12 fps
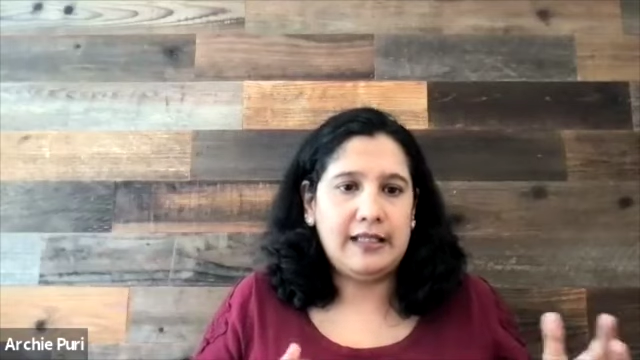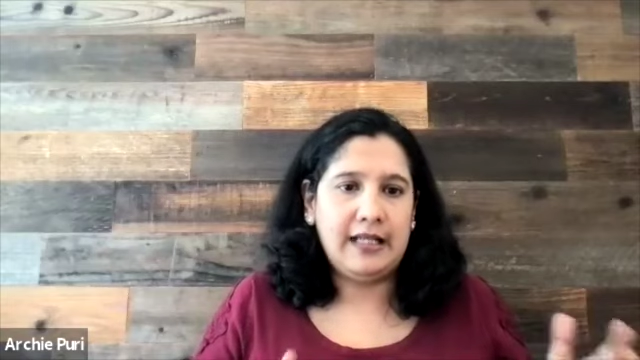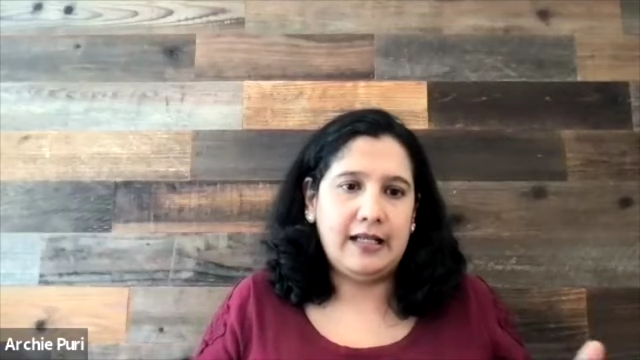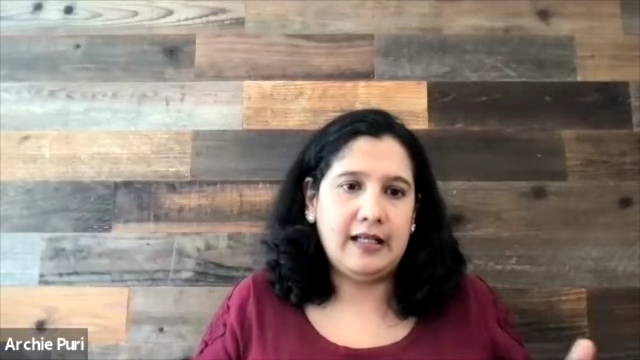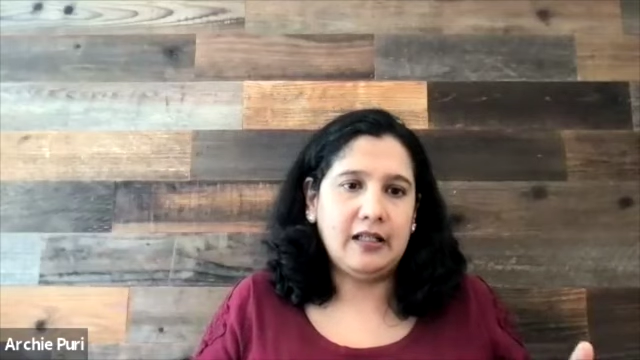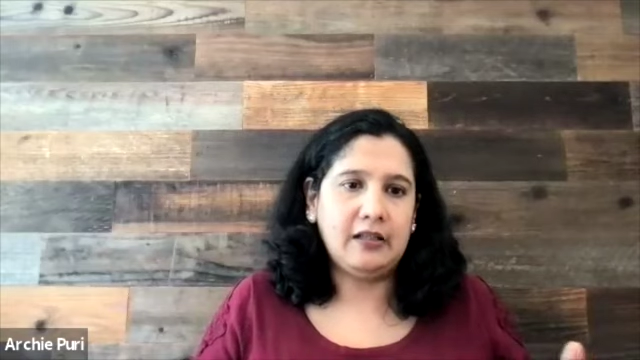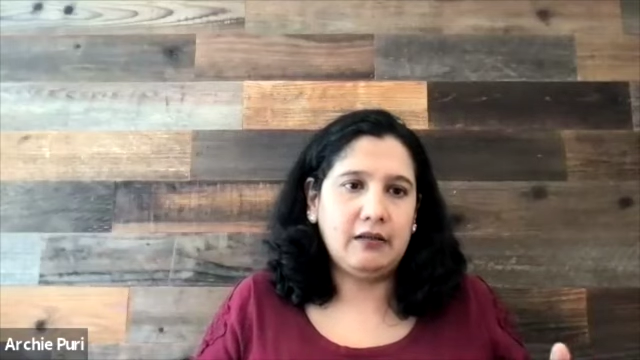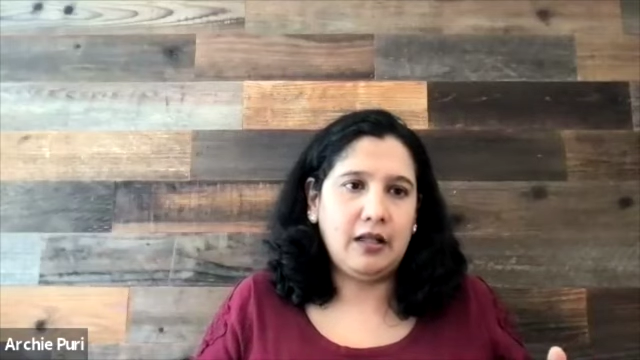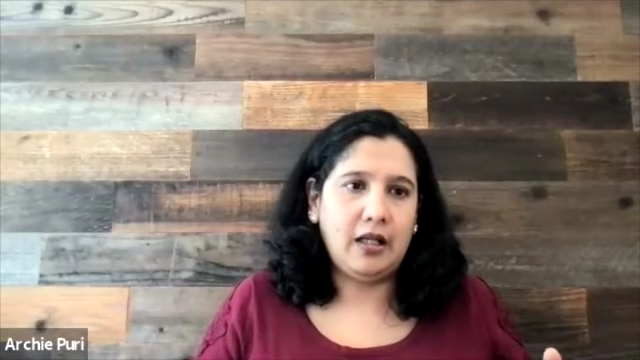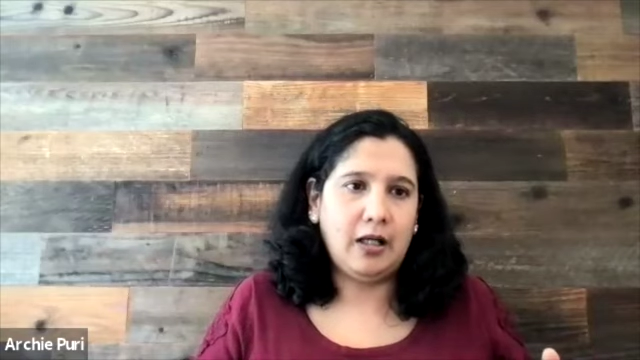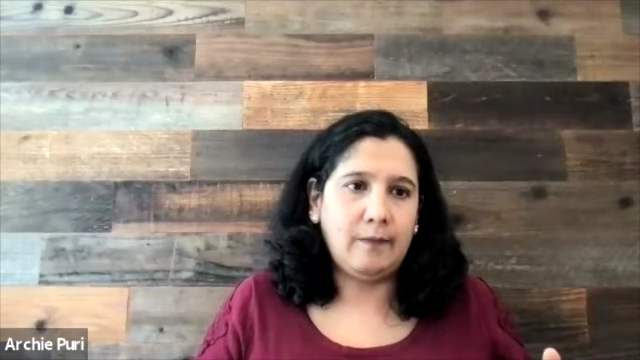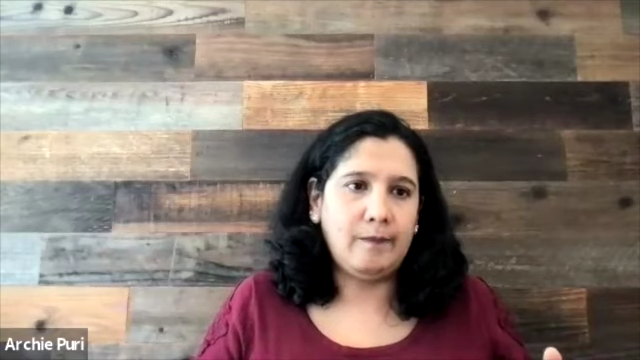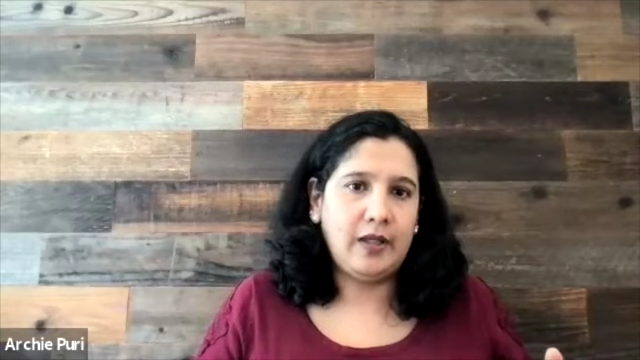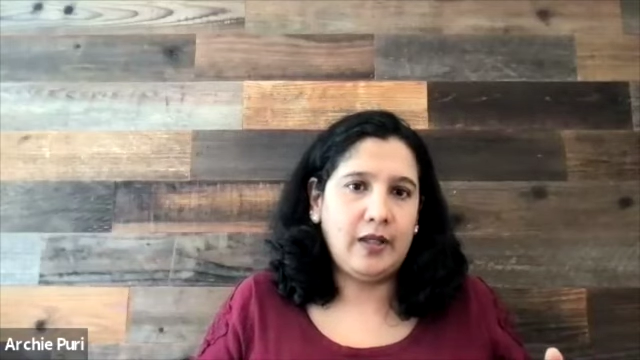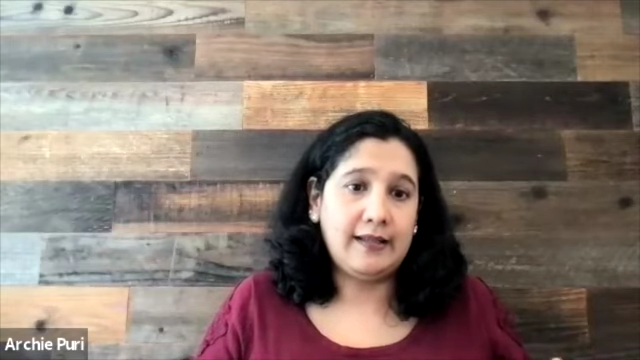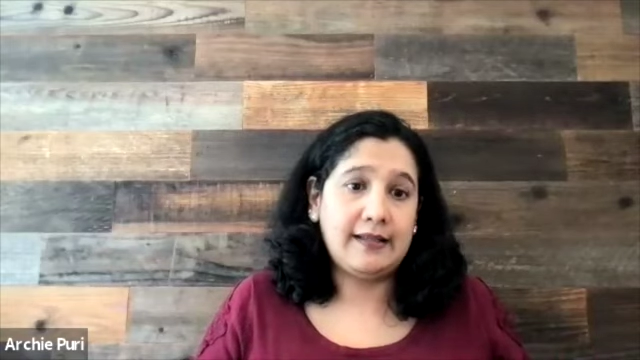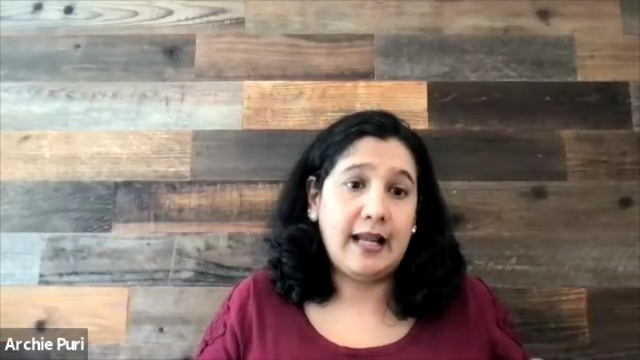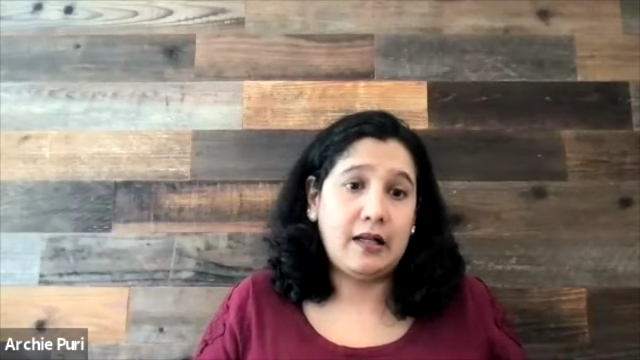data
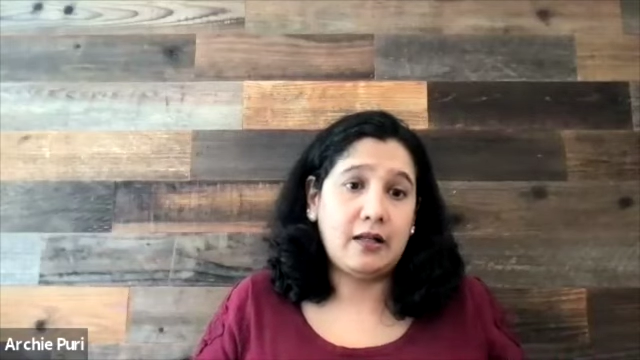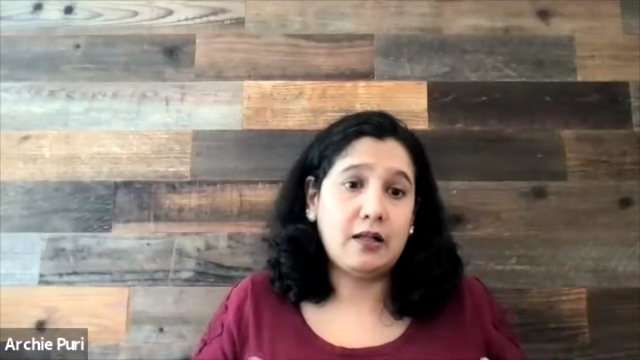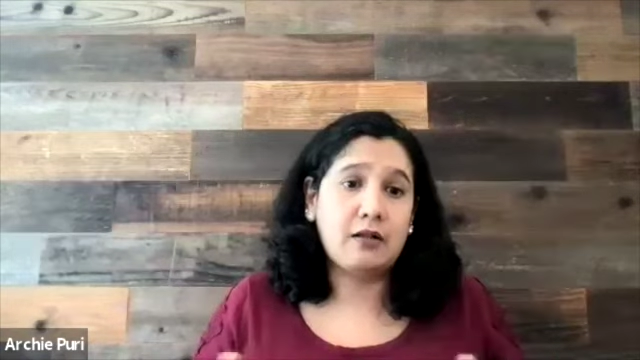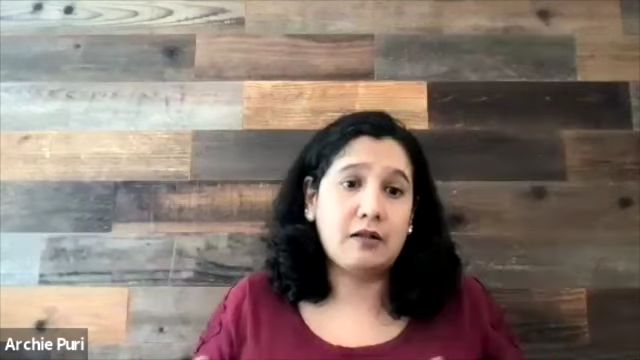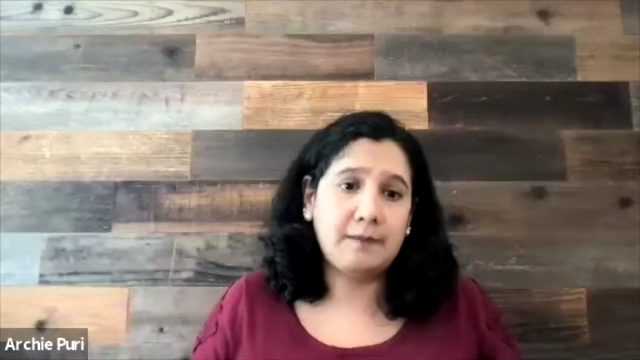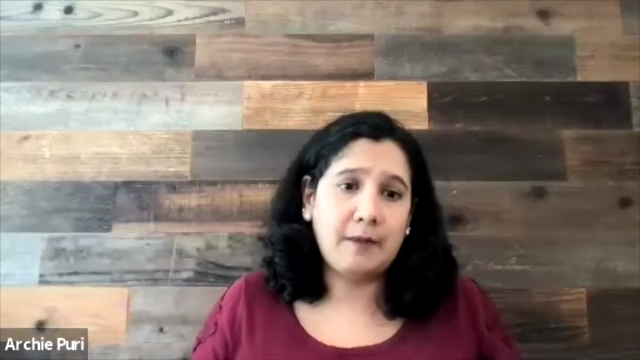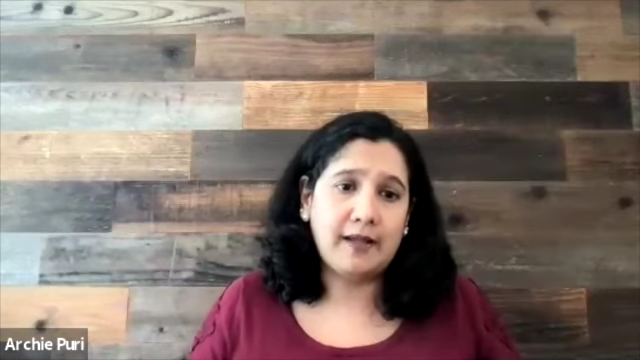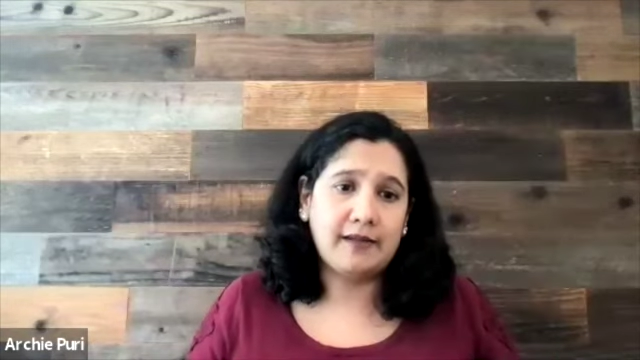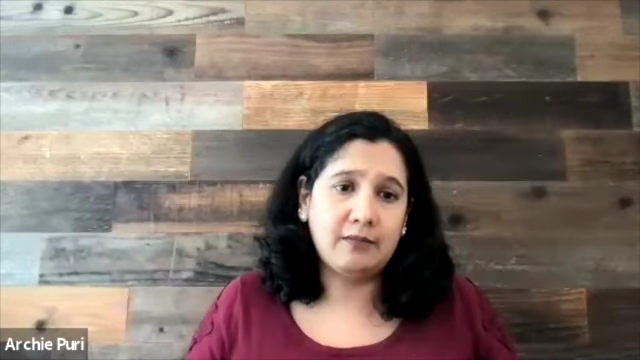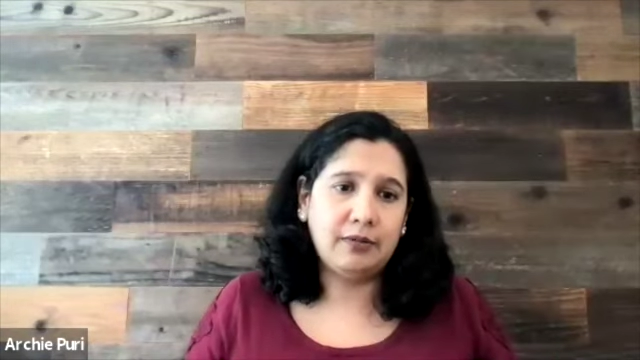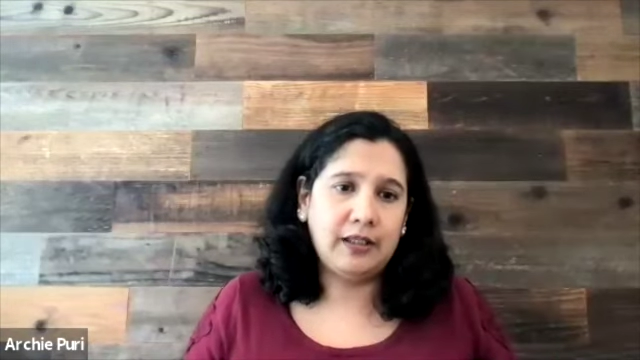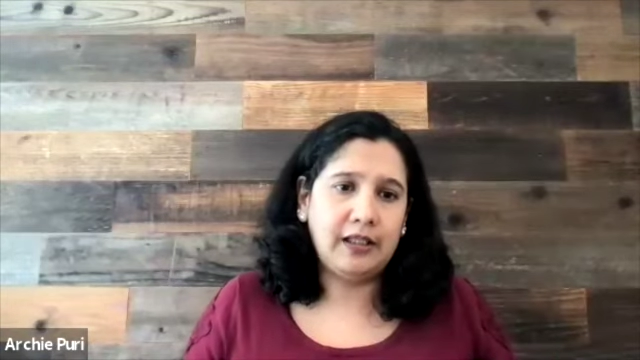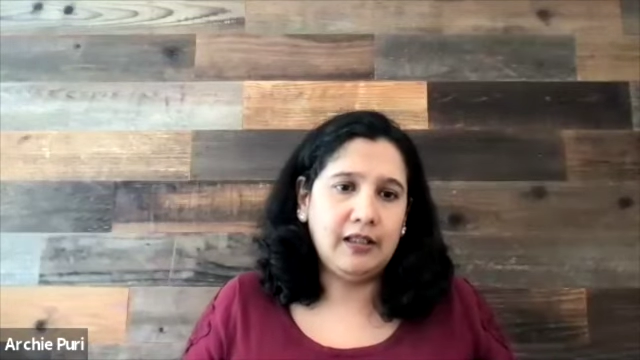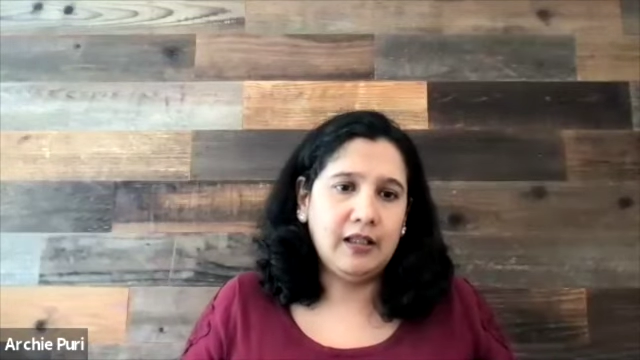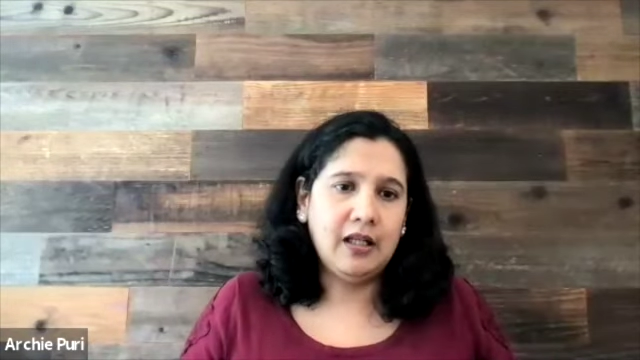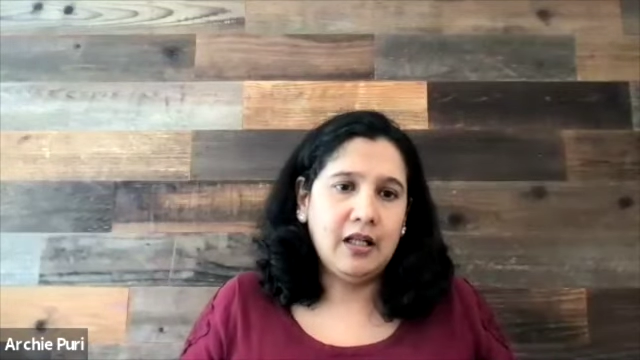is handled responsibly.